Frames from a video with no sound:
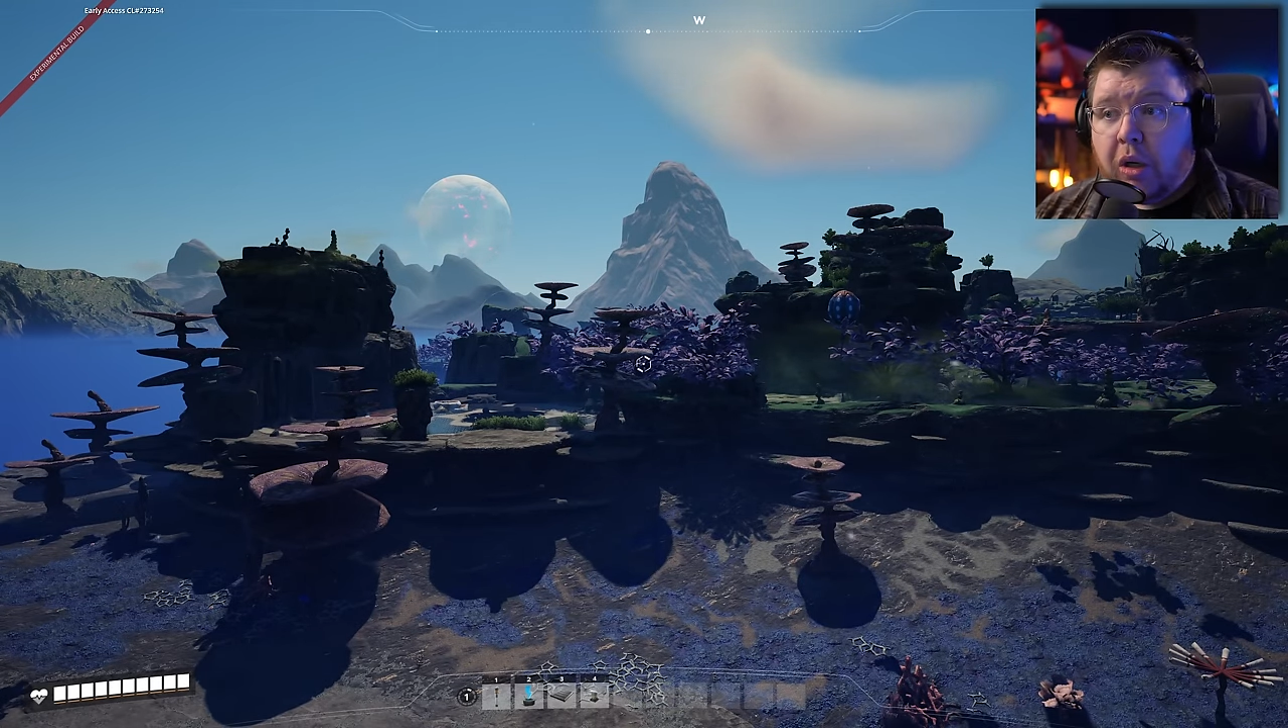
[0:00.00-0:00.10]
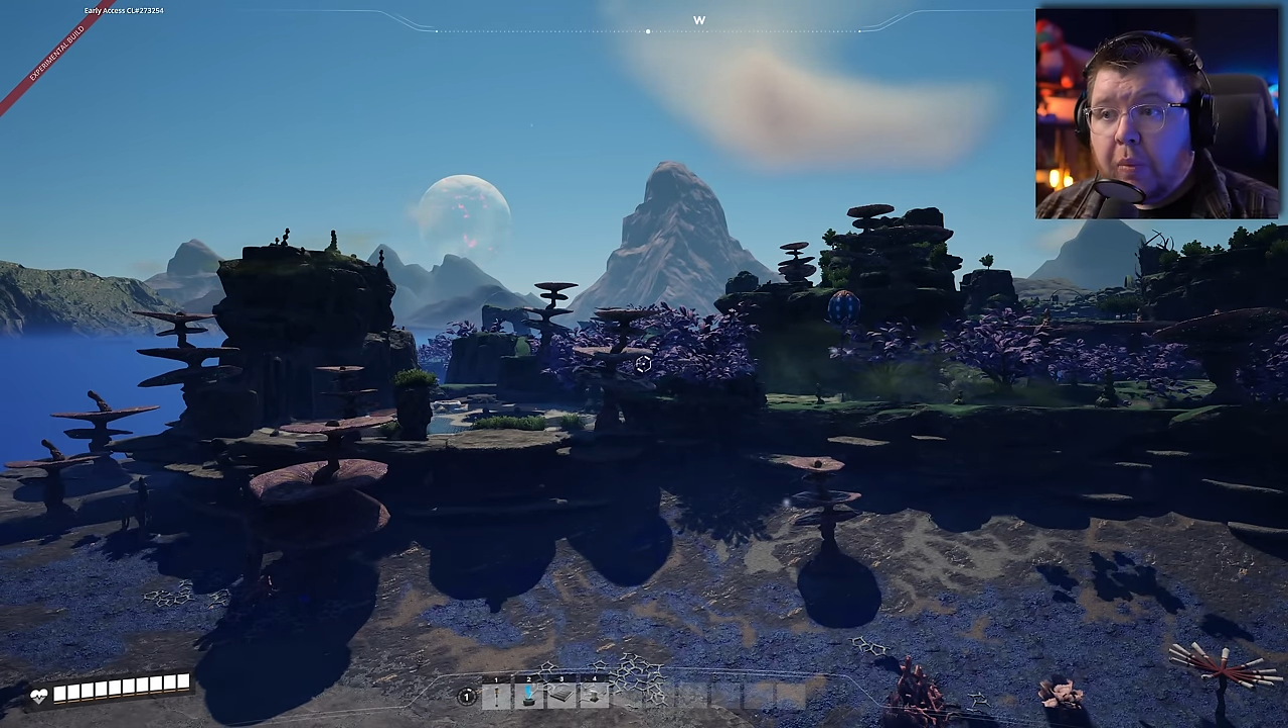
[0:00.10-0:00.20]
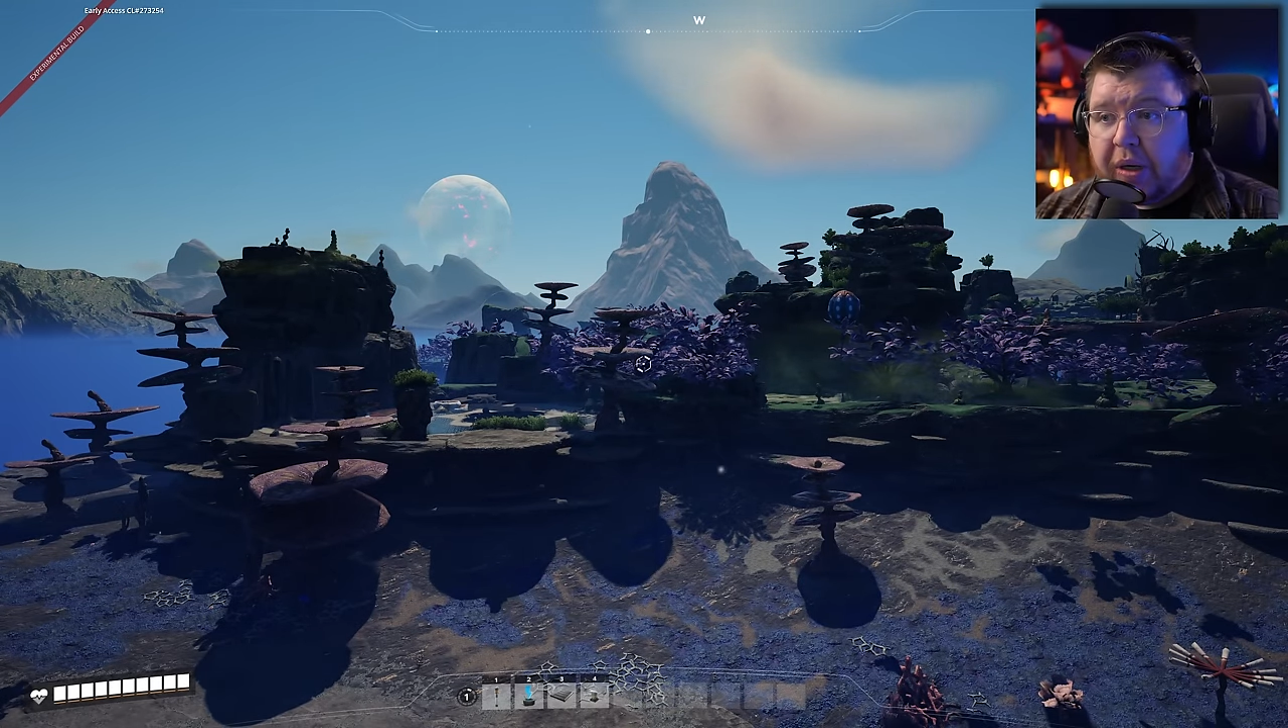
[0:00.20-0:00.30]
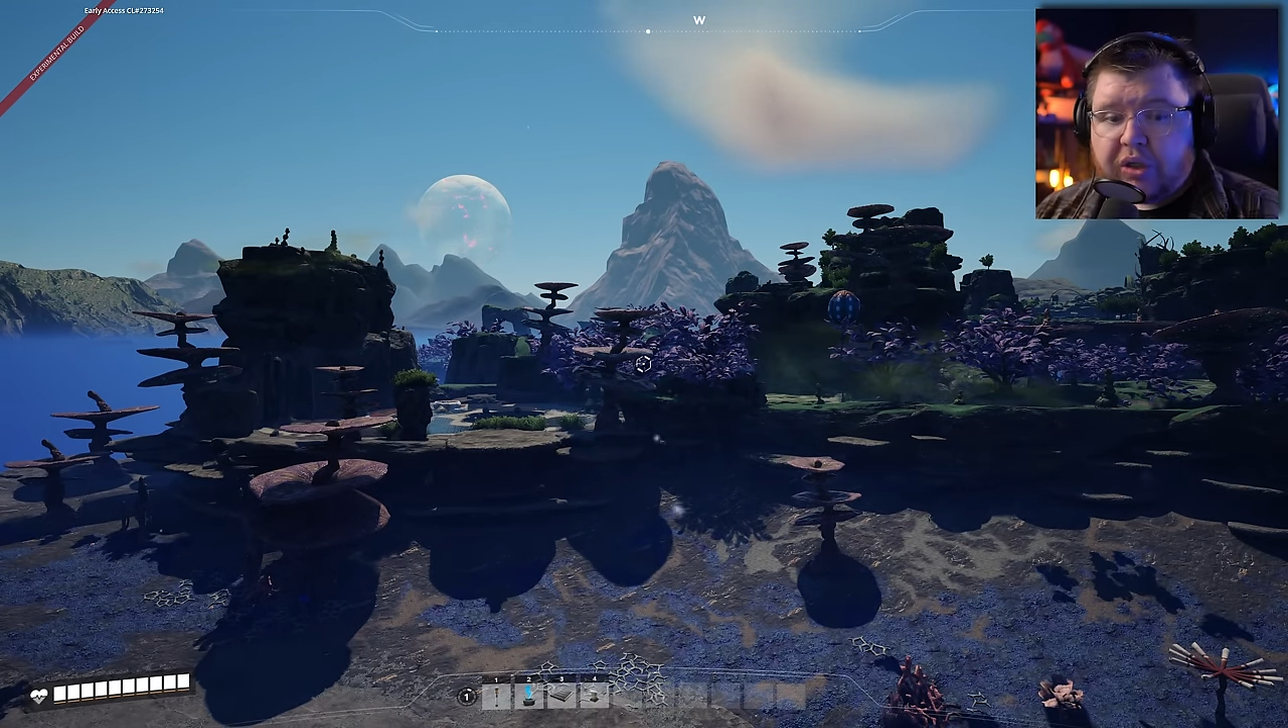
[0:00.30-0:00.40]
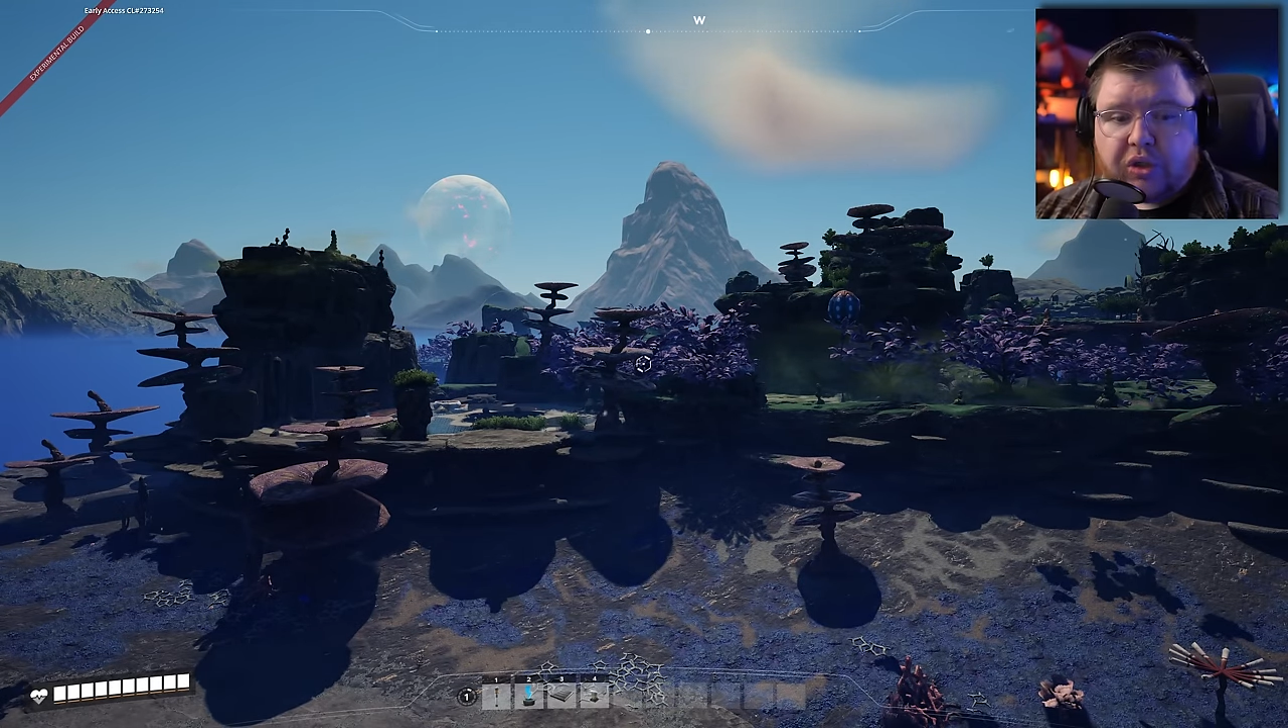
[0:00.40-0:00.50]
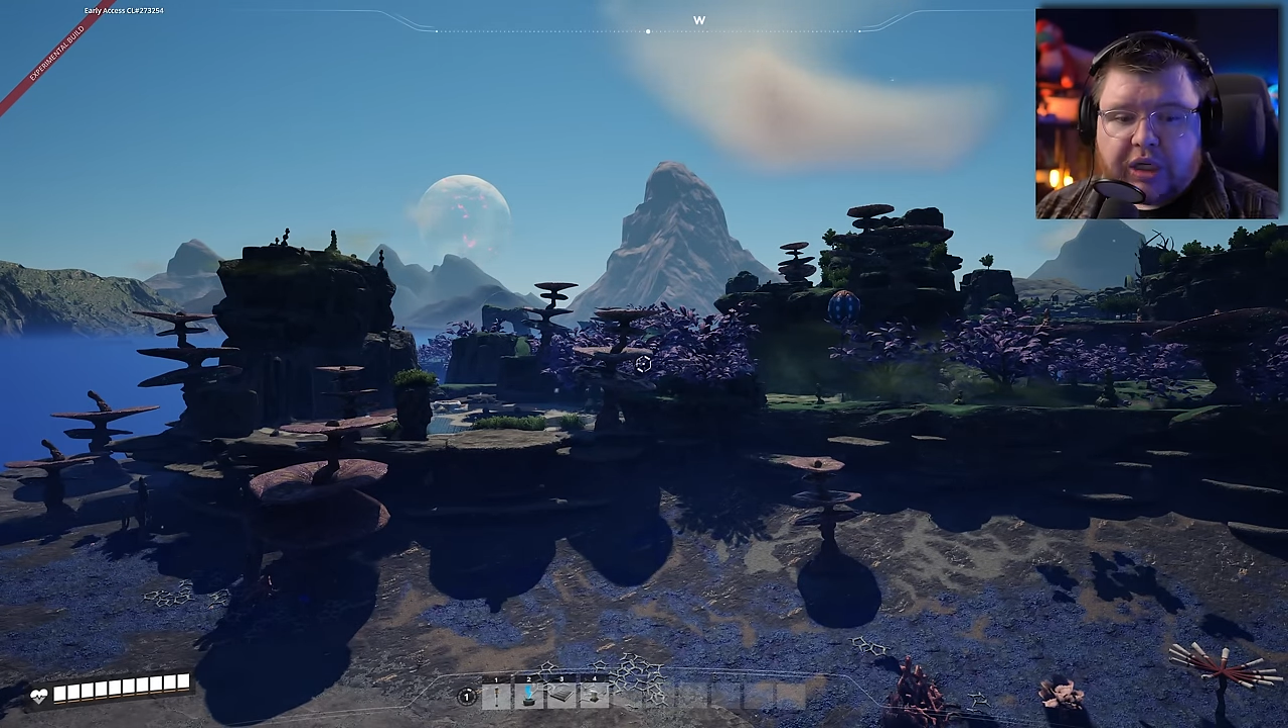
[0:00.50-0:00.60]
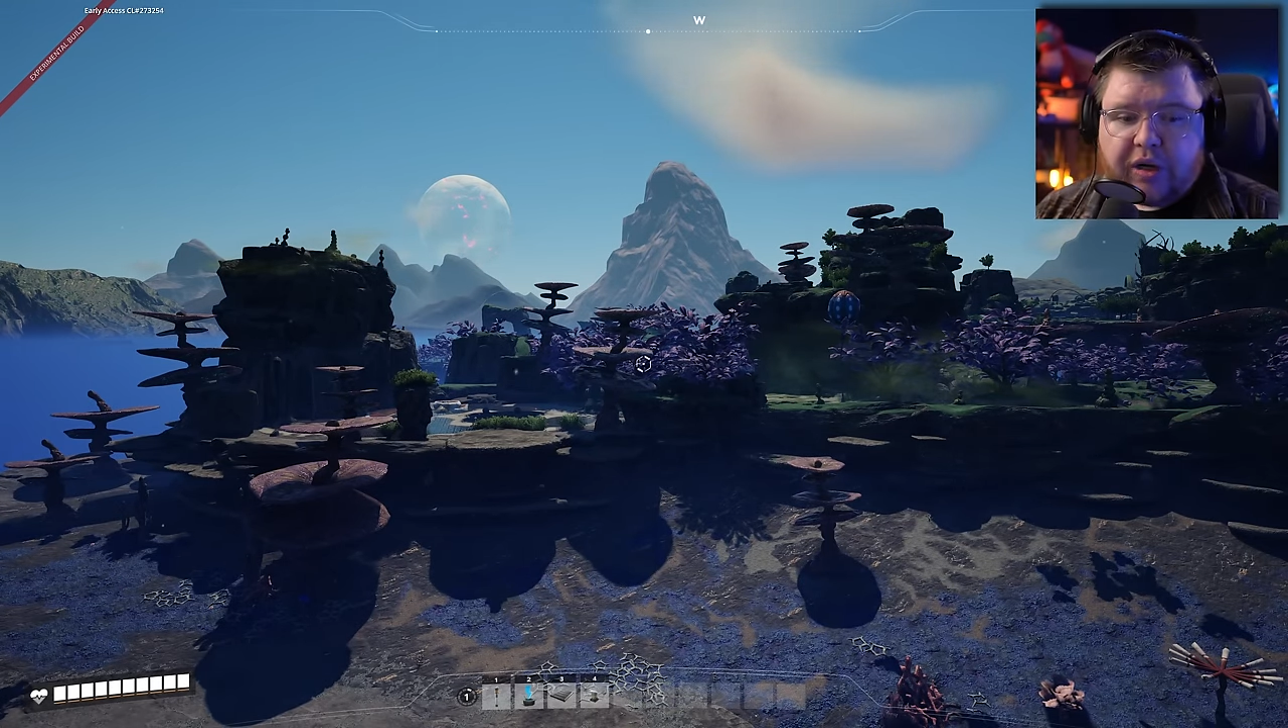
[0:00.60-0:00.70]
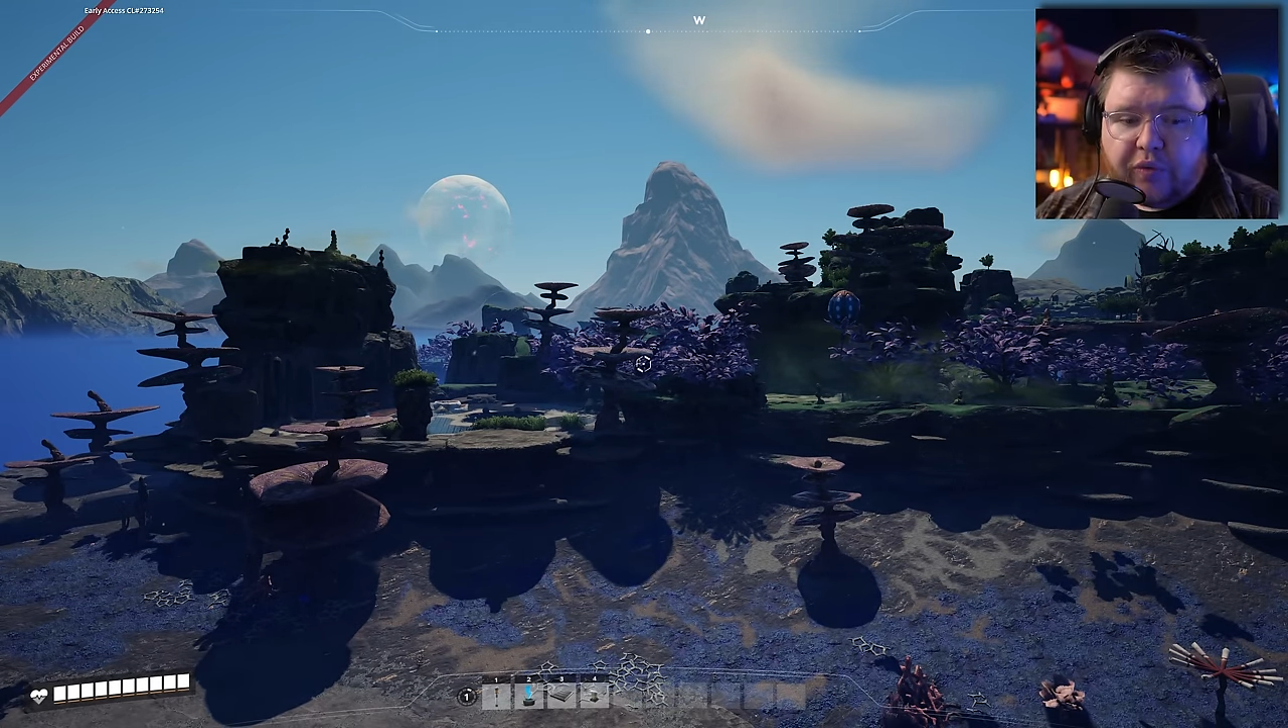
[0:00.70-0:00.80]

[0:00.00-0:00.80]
But it does kind